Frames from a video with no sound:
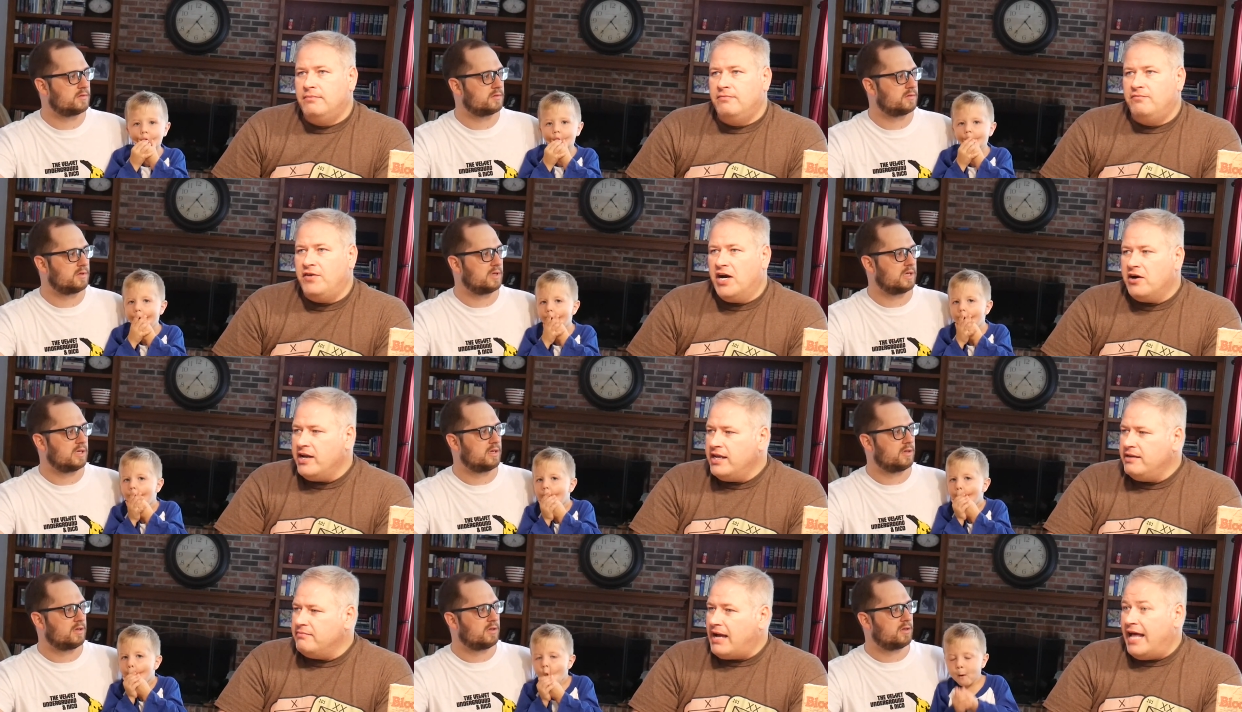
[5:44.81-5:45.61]

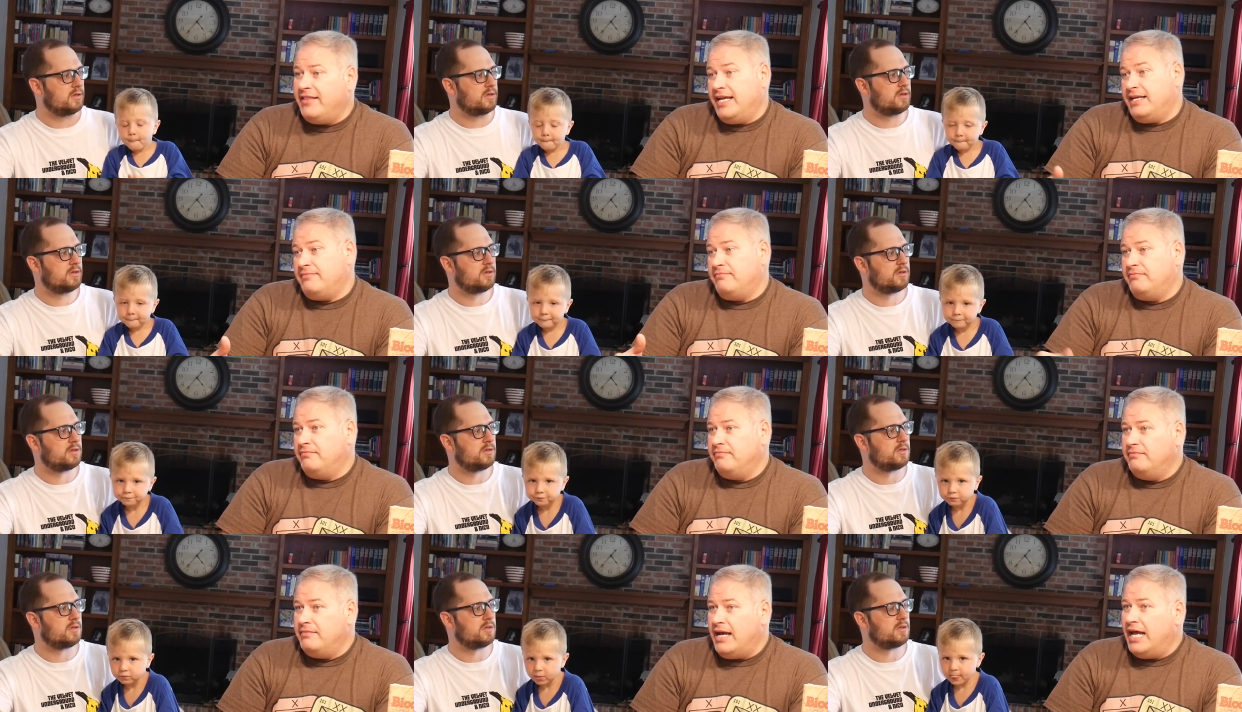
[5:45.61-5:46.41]
Speaker 1: very, I think,
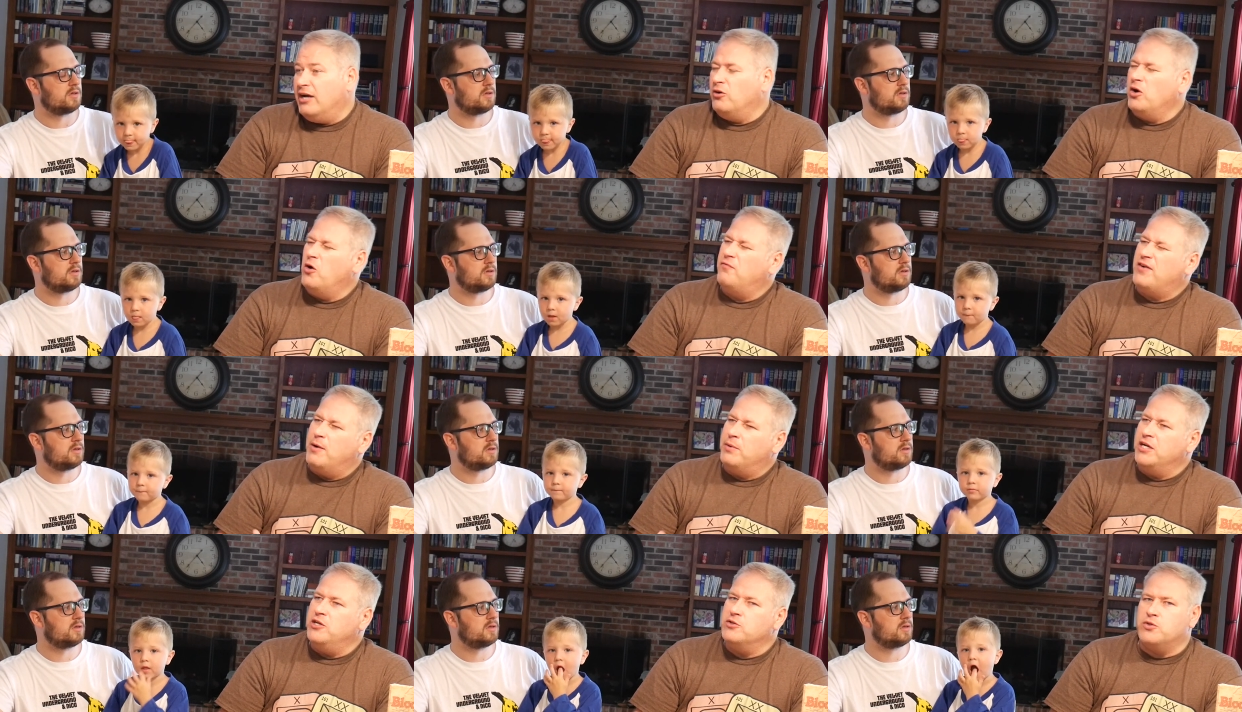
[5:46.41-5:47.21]
I don't know if I
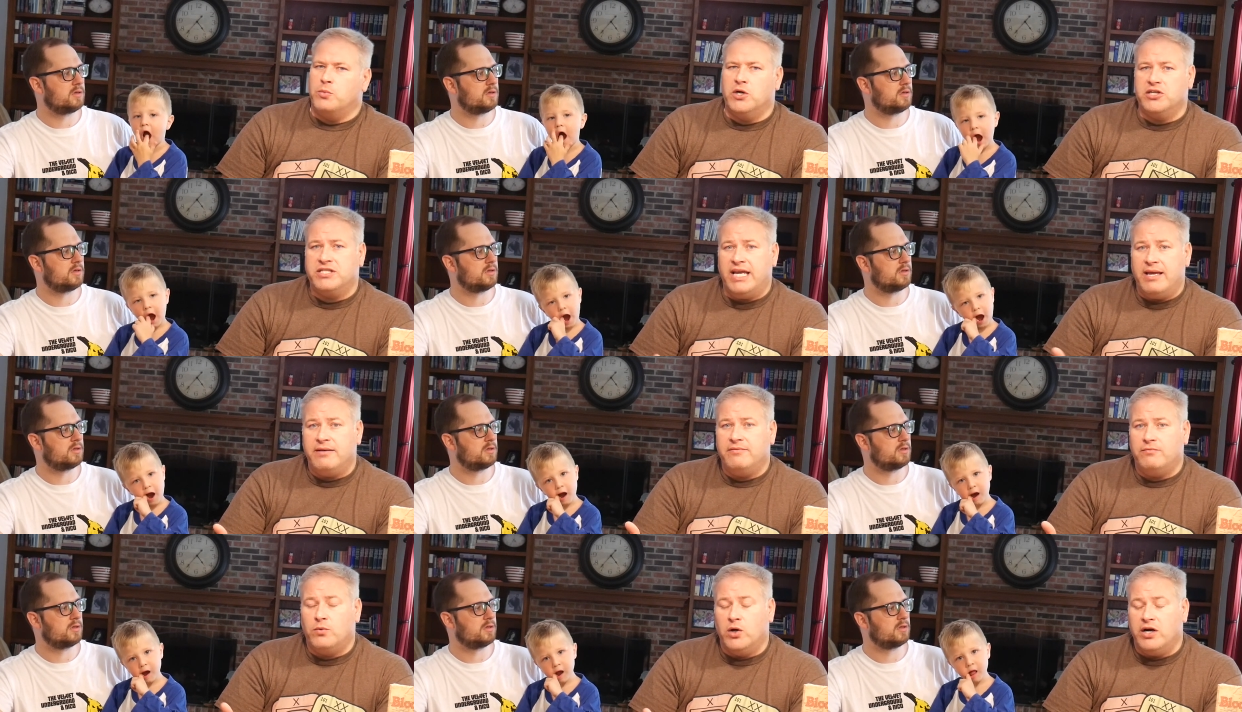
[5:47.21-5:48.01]
want to use the word
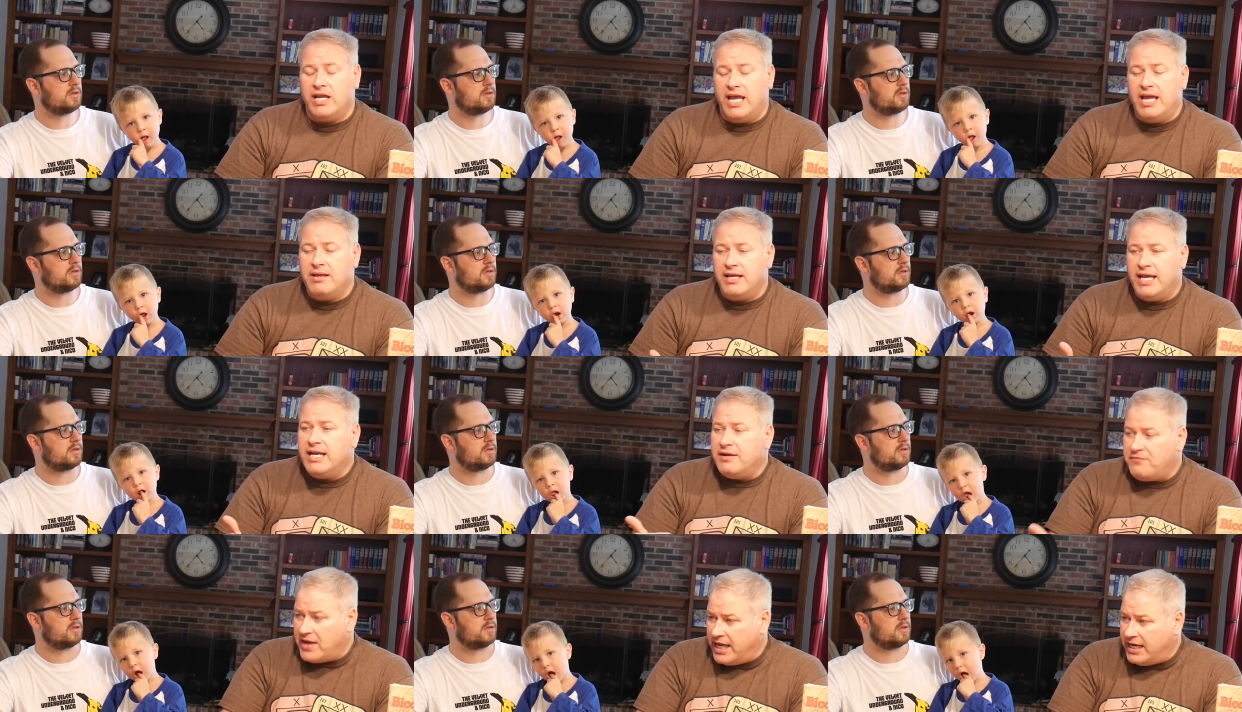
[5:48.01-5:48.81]
word
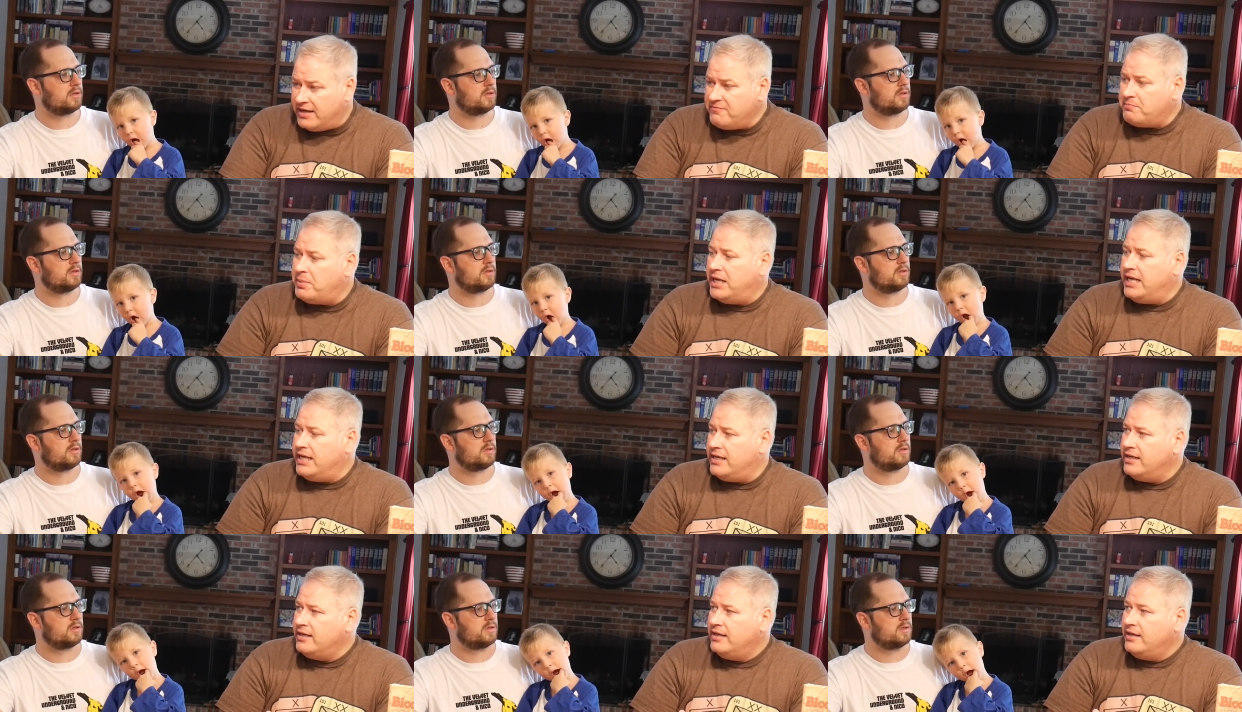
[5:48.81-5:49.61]
innovative, but
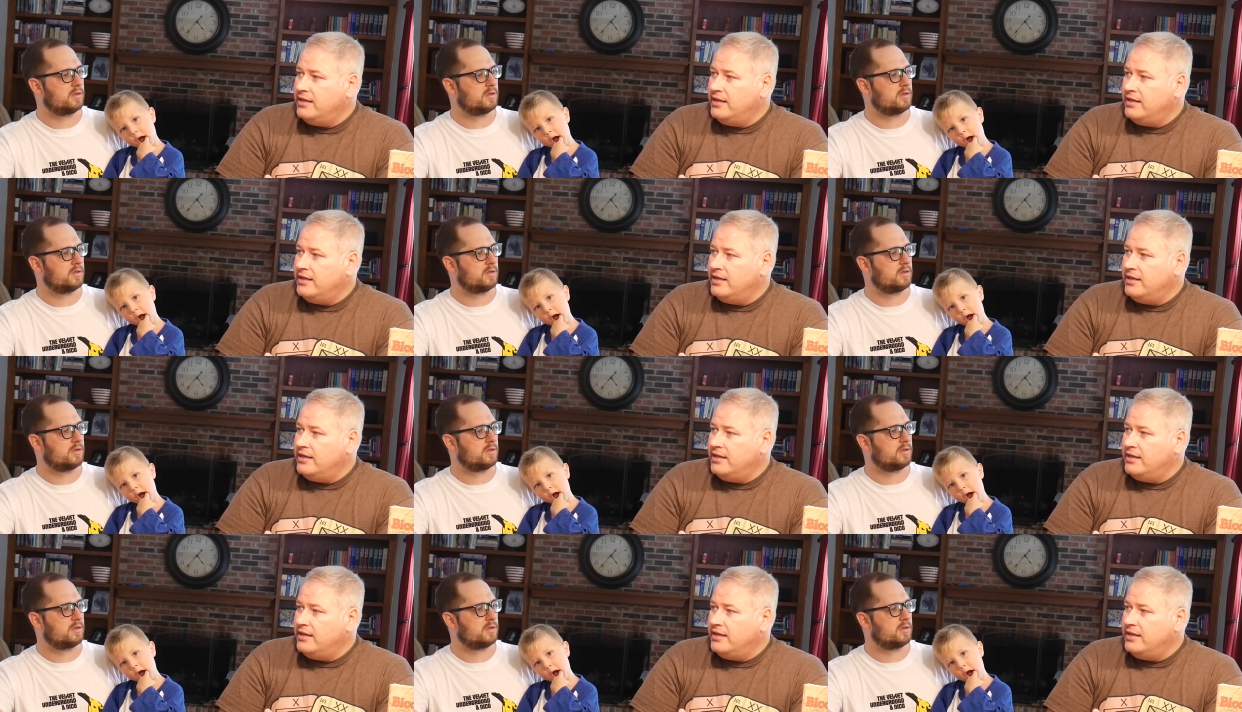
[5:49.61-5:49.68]
it